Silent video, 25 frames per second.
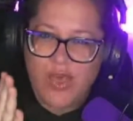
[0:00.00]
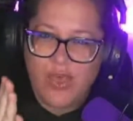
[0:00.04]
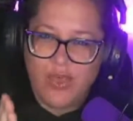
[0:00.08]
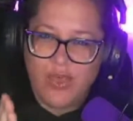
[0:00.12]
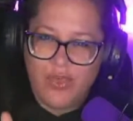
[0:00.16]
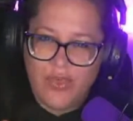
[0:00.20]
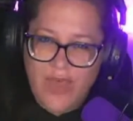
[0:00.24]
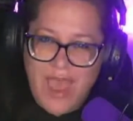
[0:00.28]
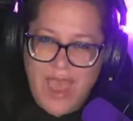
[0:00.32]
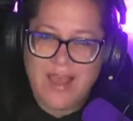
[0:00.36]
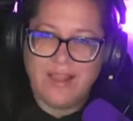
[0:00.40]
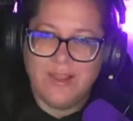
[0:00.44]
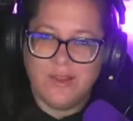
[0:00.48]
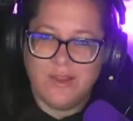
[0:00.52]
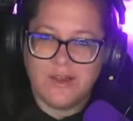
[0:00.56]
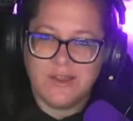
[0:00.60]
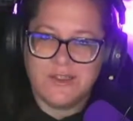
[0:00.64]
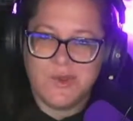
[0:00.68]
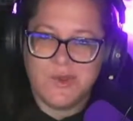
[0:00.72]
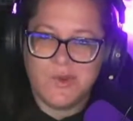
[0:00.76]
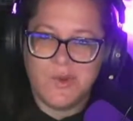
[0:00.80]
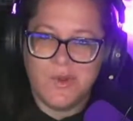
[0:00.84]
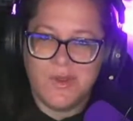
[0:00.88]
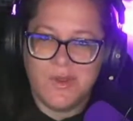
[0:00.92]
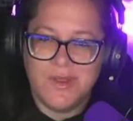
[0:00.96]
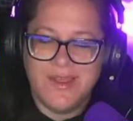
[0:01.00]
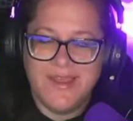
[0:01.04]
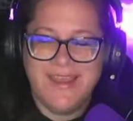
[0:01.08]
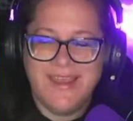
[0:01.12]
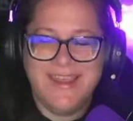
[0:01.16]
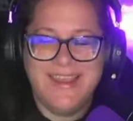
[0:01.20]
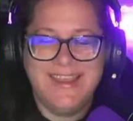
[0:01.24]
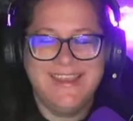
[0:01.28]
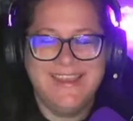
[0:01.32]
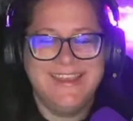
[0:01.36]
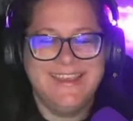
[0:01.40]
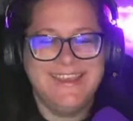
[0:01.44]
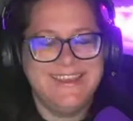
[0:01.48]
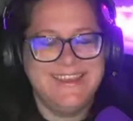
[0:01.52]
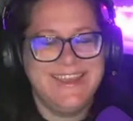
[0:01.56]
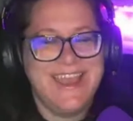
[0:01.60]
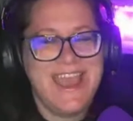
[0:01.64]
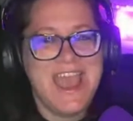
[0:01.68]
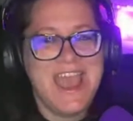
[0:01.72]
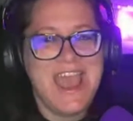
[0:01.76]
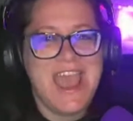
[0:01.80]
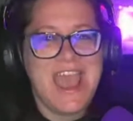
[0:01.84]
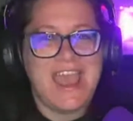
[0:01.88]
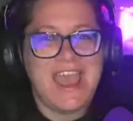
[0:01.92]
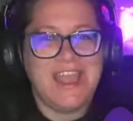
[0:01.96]
that looks cool.
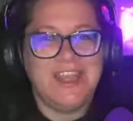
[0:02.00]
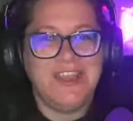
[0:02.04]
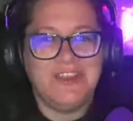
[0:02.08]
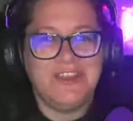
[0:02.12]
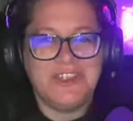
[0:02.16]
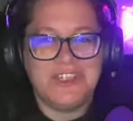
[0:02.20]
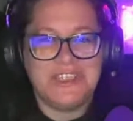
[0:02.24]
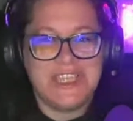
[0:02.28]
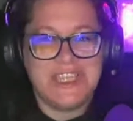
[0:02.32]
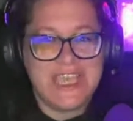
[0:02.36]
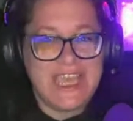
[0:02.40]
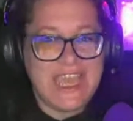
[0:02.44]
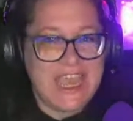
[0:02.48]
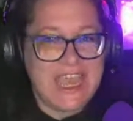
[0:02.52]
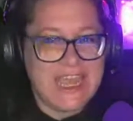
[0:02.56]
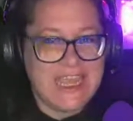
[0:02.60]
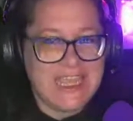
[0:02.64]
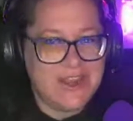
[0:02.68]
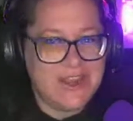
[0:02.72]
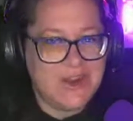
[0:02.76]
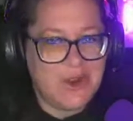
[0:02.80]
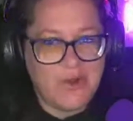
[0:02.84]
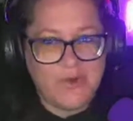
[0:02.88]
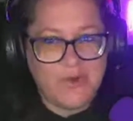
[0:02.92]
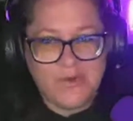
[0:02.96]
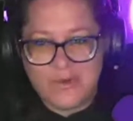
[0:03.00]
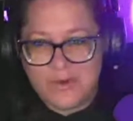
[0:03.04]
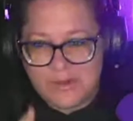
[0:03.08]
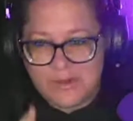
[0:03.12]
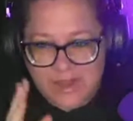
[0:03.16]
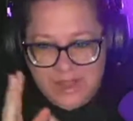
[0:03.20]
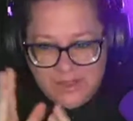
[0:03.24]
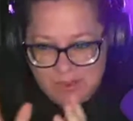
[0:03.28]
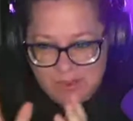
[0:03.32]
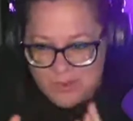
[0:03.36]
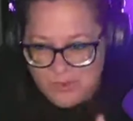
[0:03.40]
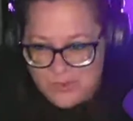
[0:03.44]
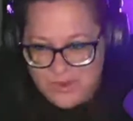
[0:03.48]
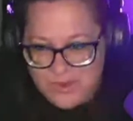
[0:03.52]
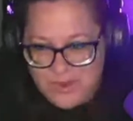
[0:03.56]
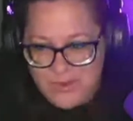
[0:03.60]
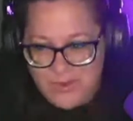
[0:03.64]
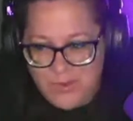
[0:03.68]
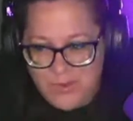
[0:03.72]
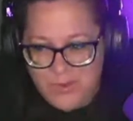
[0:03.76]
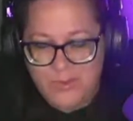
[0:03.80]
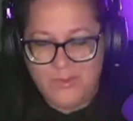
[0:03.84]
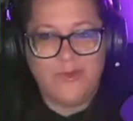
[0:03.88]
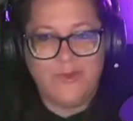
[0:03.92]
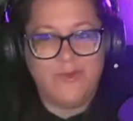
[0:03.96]
And you just can't get over like the really
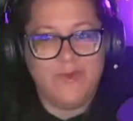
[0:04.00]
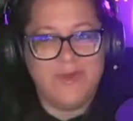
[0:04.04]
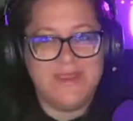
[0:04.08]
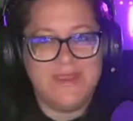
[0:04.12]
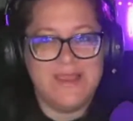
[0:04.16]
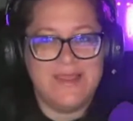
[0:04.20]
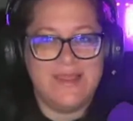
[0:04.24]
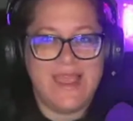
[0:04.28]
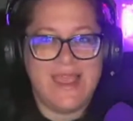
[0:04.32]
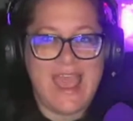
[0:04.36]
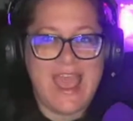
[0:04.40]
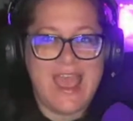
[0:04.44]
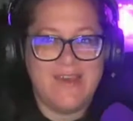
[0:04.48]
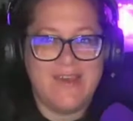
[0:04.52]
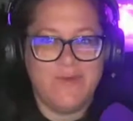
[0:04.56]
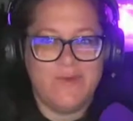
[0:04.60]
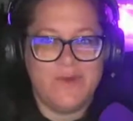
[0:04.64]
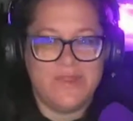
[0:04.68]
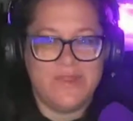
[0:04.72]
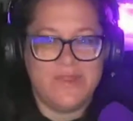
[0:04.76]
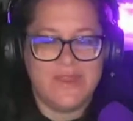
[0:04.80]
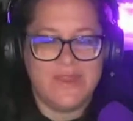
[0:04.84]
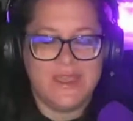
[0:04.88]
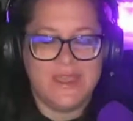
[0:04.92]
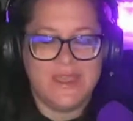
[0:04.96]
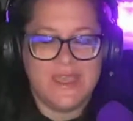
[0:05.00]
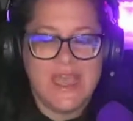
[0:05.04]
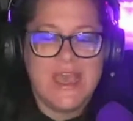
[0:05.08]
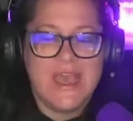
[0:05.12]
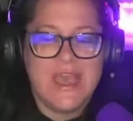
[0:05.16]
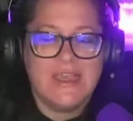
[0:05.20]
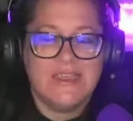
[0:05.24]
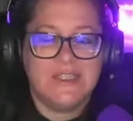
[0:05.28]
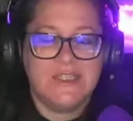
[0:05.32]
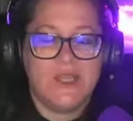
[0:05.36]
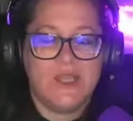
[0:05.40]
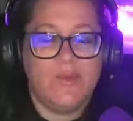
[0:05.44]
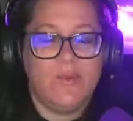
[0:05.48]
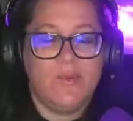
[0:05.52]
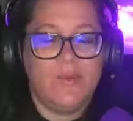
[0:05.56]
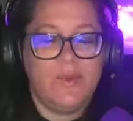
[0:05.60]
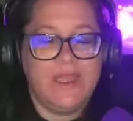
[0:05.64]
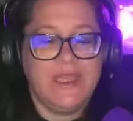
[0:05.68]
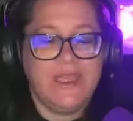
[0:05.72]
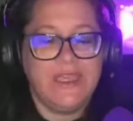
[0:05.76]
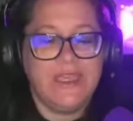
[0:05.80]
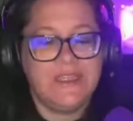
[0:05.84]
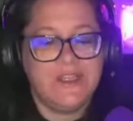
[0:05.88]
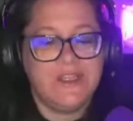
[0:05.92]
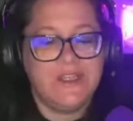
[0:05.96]
cool movements that they have with it. So
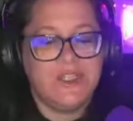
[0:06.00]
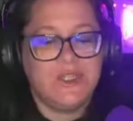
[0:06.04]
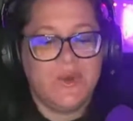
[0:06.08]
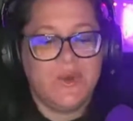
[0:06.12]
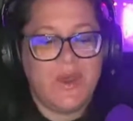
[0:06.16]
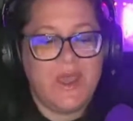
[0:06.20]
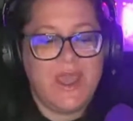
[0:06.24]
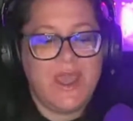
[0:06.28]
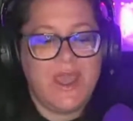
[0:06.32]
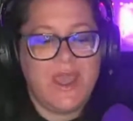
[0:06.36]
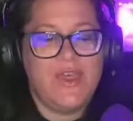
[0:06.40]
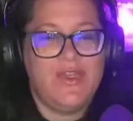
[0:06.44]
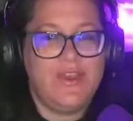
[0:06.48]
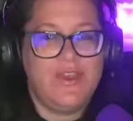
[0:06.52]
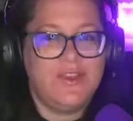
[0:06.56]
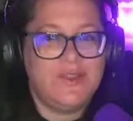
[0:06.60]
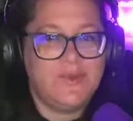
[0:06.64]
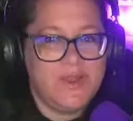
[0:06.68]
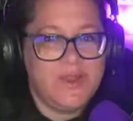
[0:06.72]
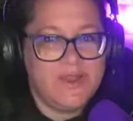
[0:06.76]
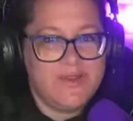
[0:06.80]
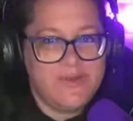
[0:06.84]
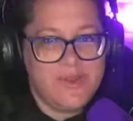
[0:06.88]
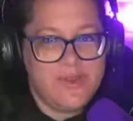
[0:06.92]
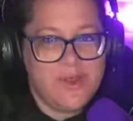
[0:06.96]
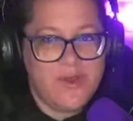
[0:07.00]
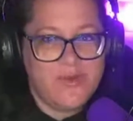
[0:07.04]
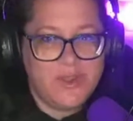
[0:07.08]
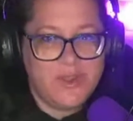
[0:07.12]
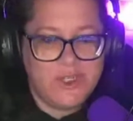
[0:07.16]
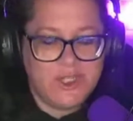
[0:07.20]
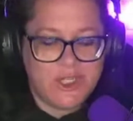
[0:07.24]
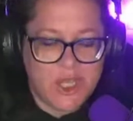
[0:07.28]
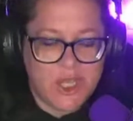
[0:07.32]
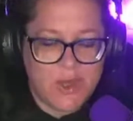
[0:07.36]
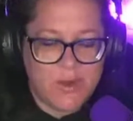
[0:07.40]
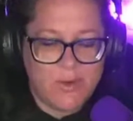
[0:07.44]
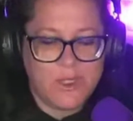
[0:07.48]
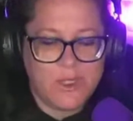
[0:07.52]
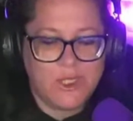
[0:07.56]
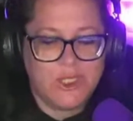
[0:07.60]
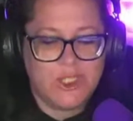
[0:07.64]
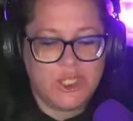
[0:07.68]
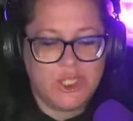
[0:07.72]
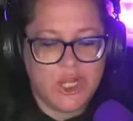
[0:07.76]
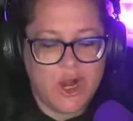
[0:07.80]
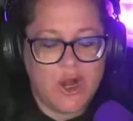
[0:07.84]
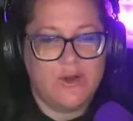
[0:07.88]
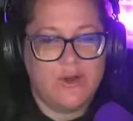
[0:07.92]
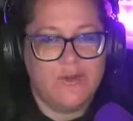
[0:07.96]
please enjoy this week's flow of the show,
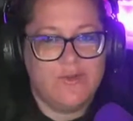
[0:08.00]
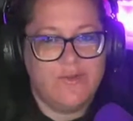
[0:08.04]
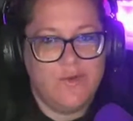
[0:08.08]
Charred